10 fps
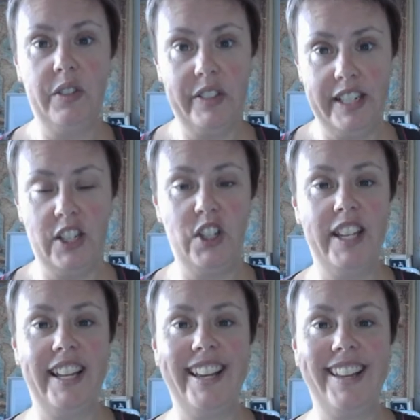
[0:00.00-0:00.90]
of,
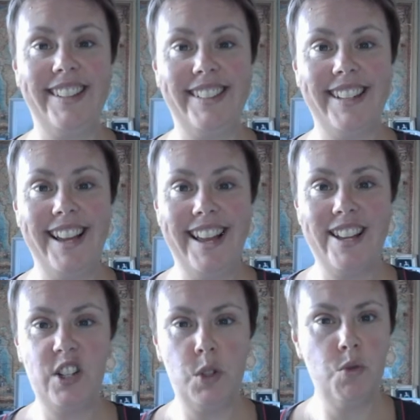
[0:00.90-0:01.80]
stitching and
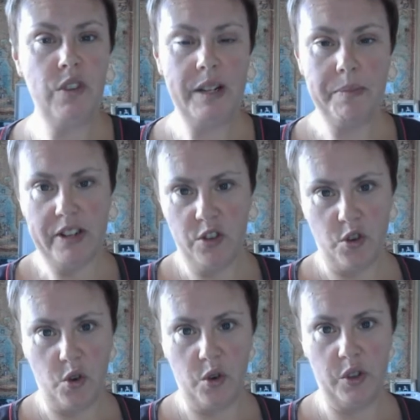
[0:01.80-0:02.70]
just really being
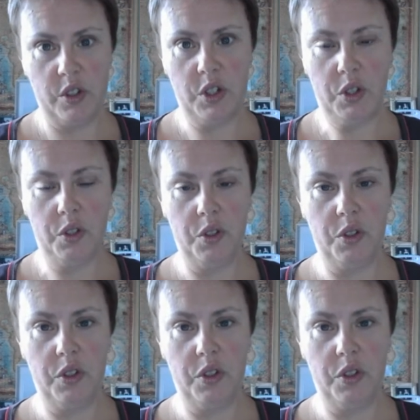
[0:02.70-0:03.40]
drawn to